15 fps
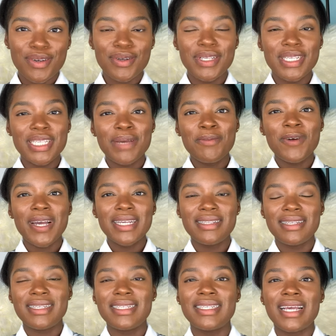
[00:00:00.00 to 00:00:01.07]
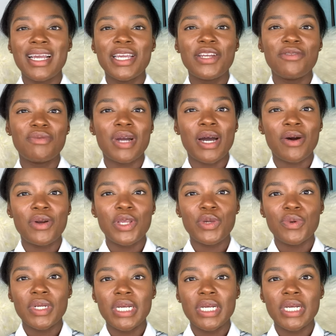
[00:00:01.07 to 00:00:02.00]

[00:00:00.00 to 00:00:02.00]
So to summarize this second route, you